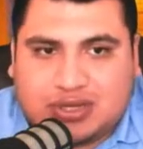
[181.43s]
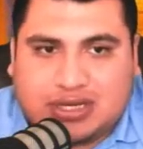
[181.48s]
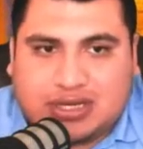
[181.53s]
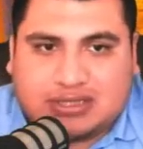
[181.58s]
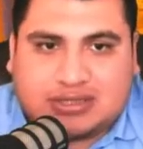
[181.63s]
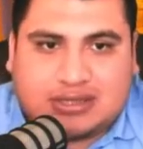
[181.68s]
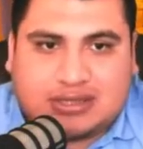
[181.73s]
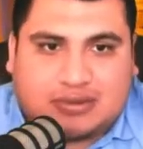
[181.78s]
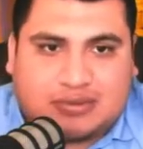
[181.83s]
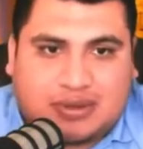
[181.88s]

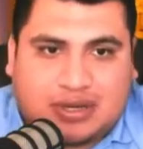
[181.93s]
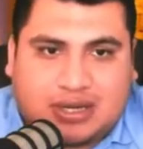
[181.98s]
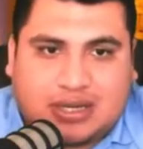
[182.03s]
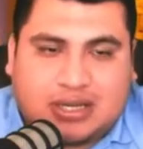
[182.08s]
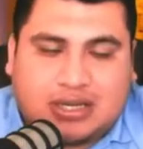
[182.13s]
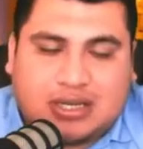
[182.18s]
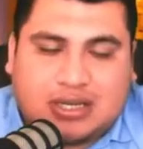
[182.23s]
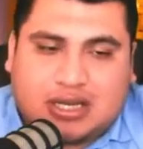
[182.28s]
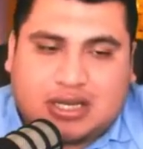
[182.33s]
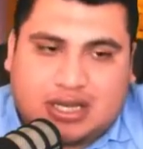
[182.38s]
etc.
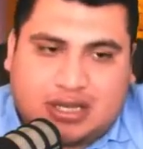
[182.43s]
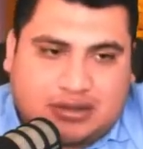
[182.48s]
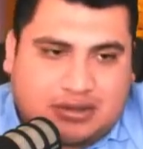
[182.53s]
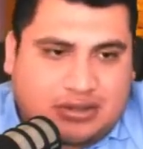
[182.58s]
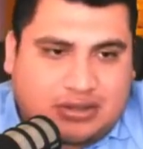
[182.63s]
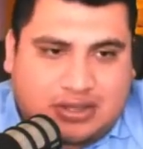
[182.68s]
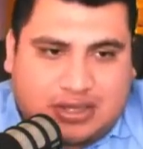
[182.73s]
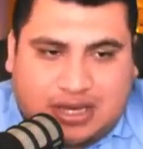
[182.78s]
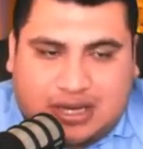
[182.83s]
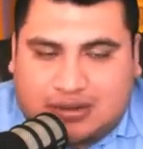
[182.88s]
And
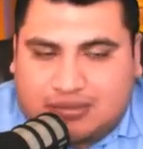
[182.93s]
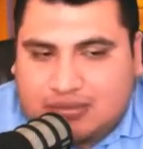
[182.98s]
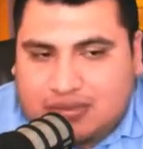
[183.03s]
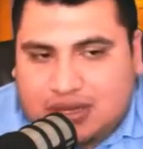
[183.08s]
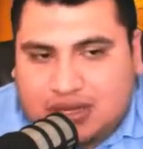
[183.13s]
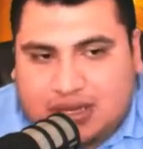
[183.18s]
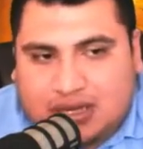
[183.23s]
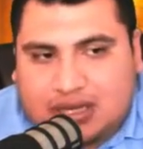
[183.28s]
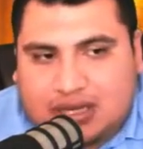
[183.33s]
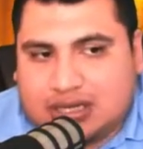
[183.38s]
yeah,
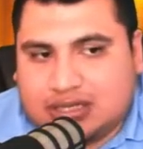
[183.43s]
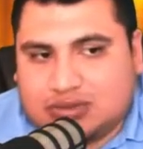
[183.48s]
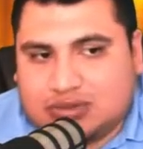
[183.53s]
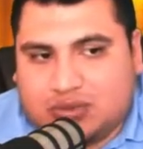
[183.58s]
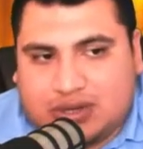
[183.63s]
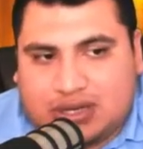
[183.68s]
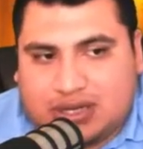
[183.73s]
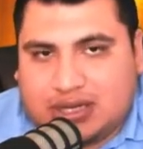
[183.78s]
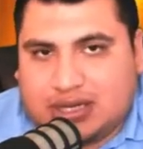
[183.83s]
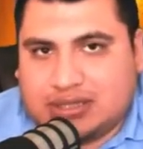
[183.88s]
it is
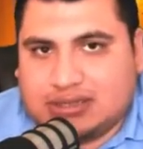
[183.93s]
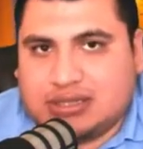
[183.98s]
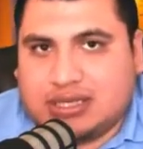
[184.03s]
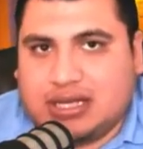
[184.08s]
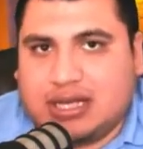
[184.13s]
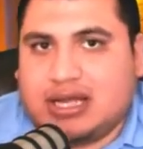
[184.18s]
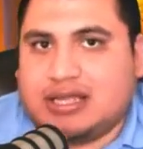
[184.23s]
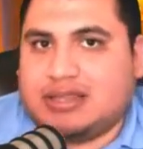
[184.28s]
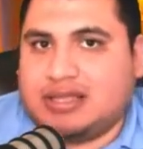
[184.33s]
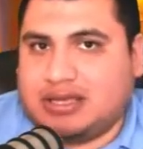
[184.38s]
what it is.
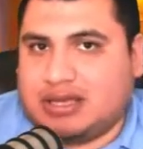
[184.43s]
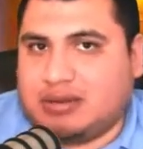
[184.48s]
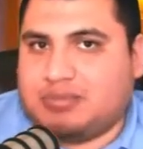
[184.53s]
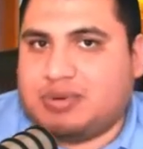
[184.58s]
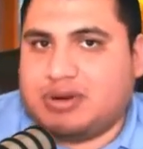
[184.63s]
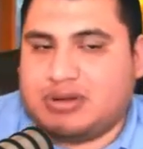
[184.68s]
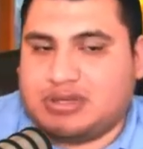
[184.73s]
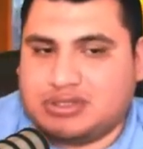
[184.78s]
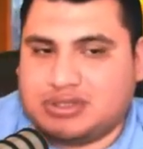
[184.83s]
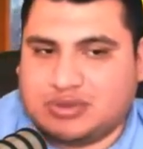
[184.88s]
I think
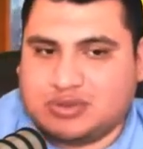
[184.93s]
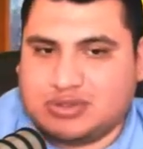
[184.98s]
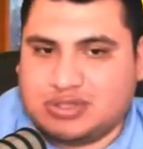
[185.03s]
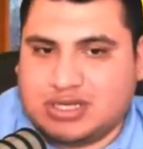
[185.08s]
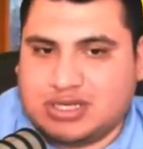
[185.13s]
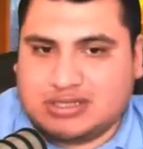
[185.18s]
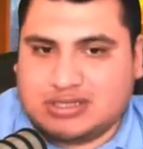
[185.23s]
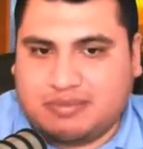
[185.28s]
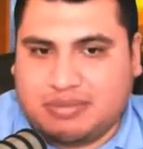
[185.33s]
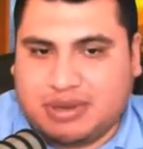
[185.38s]
Gabriel Jesus
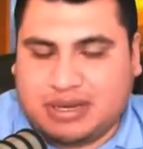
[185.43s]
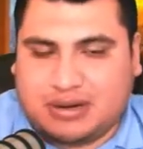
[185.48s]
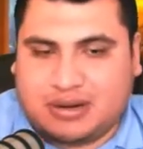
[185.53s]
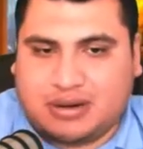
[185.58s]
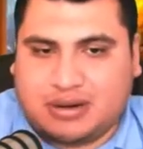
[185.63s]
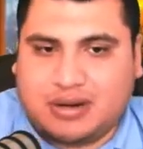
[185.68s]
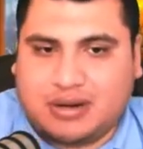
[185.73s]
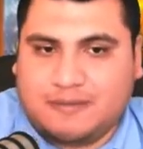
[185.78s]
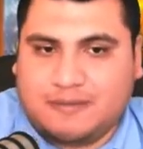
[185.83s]
is a better